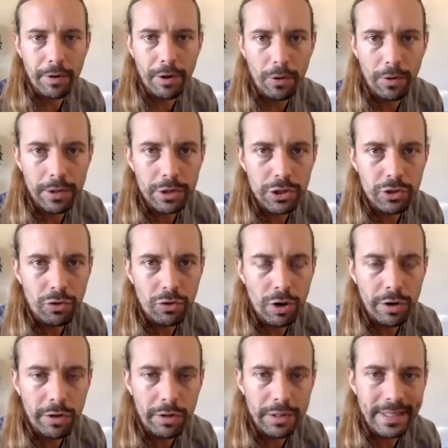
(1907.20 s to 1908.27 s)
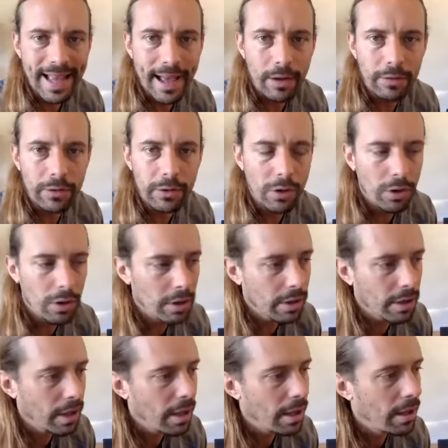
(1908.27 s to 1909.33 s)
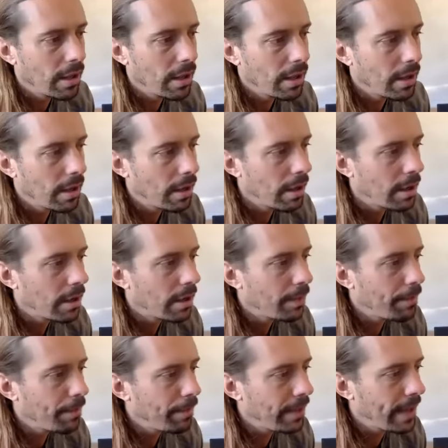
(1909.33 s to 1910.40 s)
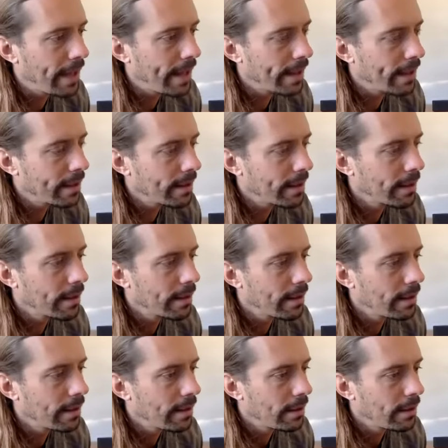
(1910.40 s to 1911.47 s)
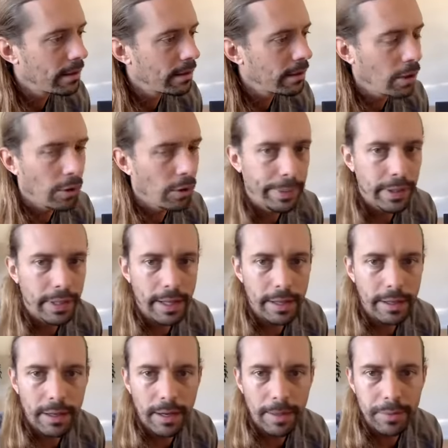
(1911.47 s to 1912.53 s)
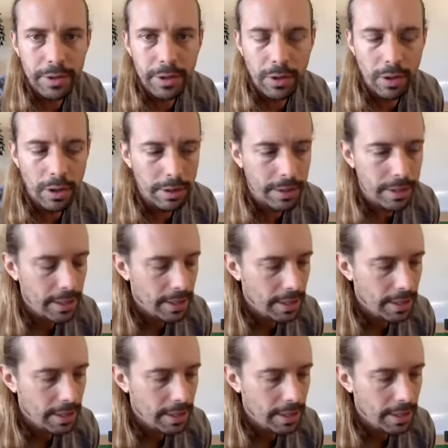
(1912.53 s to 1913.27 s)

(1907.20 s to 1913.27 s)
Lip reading: going stronger, down dog, plank, low plank, up dog.